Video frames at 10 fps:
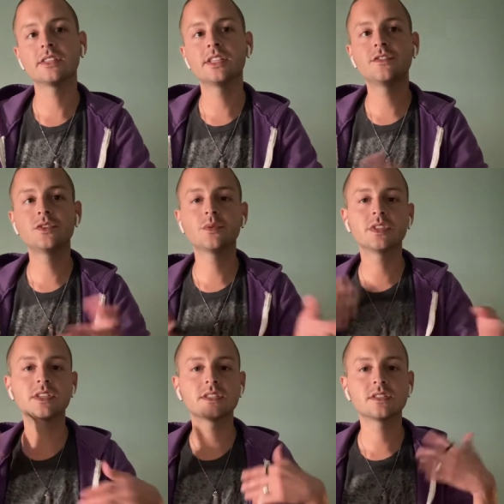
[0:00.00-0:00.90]
leaves you with
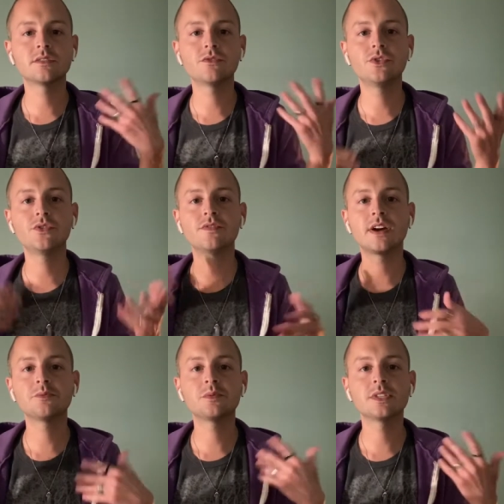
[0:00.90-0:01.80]
this
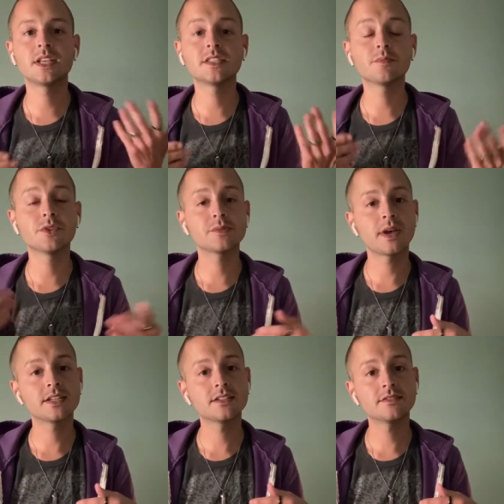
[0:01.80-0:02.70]
newfound sense of
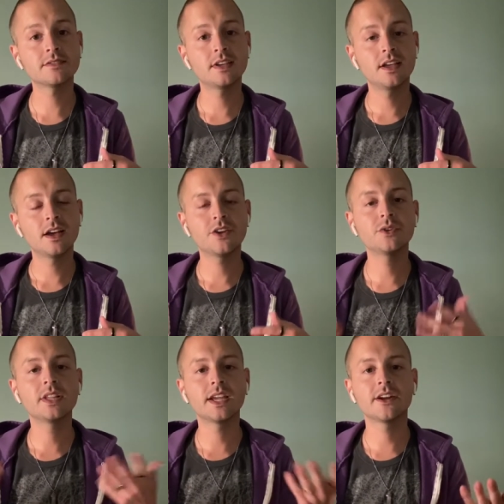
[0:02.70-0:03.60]
perspective, a new
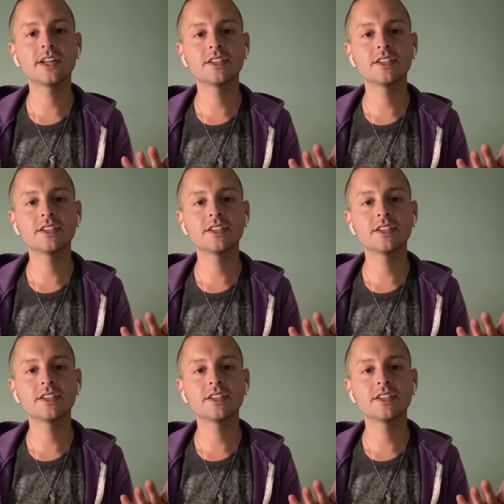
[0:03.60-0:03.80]
clarity.